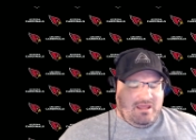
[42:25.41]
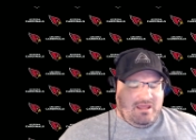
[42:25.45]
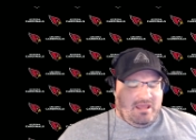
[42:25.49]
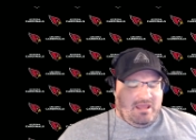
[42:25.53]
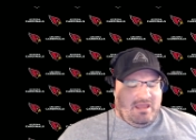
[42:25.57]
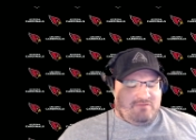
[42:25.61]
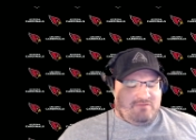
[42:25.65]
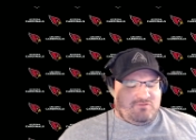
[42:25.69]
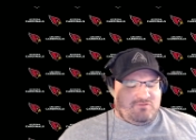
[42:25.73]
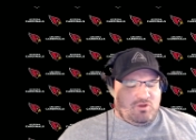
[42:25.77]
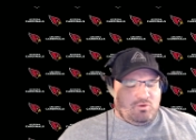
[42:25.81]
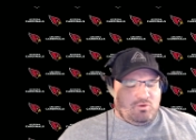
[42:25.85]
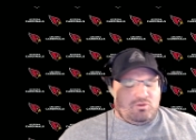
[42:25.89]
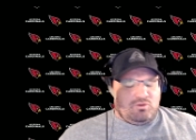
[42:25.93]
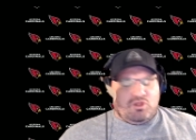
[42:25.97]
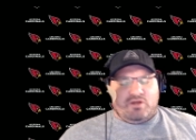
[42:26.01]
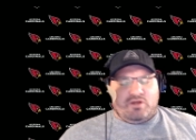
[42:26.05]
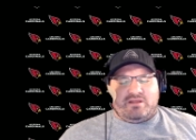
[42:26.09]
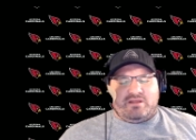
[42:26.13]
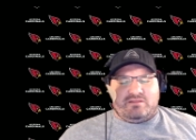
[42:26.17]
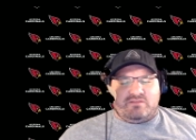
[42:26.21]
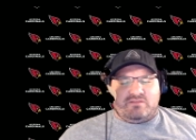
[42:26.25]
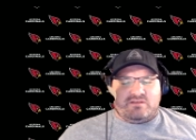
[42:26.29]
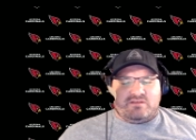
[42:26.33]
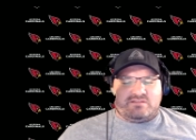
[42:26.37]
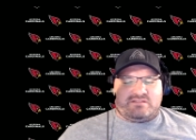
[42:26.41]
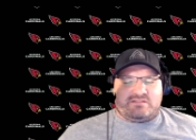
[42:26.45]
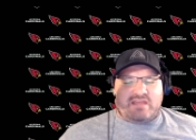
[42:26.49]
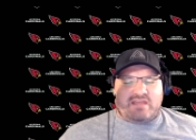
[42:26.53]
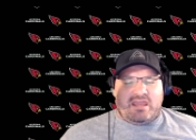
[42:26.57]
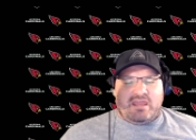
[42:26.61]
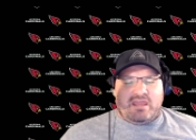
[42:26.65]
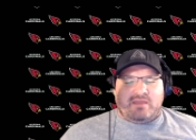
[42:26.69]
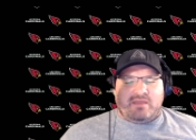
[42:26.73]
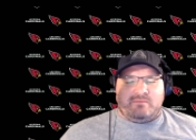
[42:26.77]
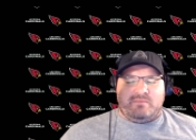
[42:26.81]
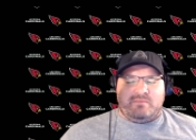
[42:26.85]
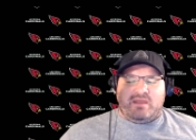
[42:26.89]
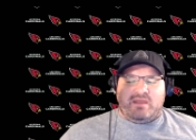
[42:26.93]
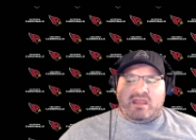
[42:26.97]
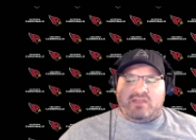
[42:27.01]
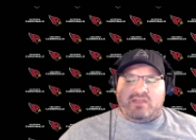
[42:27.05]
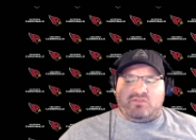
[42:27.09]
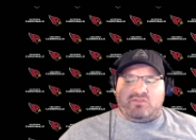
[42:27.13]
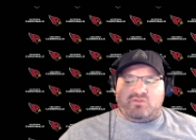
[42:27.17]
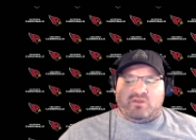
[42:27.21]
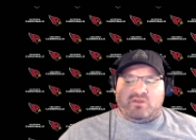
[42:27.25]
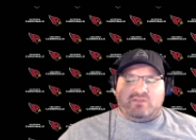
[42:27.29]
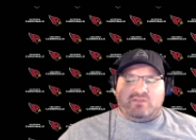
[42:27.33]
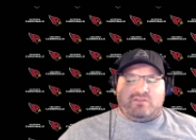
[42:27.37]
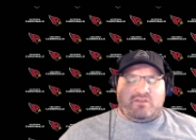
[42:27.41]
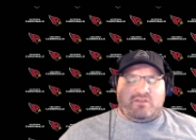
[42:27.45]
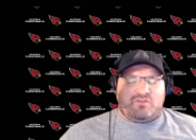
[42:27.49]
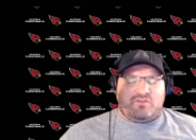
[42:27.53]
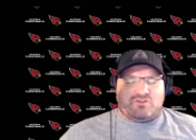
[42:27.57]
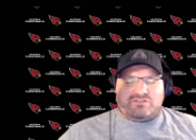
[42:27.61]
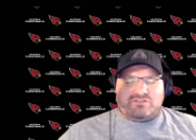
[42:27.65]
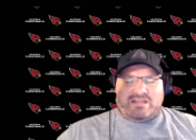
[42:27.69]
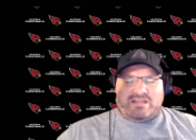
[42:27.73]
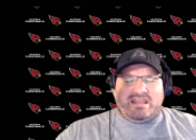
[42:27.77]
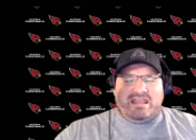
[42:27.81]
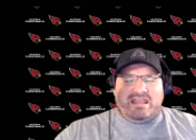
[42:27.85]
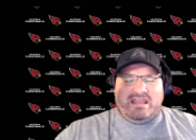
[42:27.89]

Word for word: if you look at this game and think that there's